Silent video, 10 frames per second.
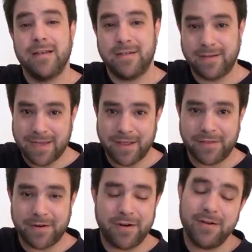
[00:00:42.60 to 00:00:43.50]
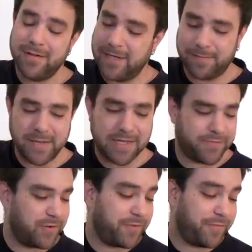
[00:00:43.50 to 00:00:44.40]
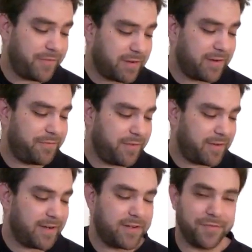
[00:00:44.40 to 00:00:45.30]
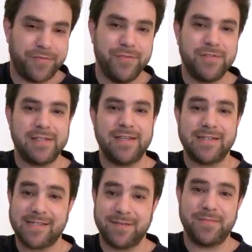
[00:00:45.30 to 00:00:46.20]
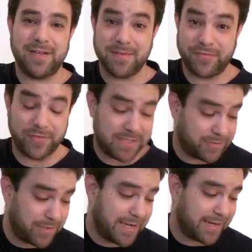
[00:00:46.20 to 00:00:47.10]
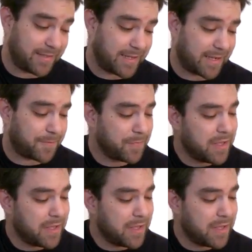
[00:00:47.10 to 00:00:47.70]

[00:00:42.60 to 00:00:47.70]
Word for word: Together, it makes for a very, very confusing and sometimes frustrating lick.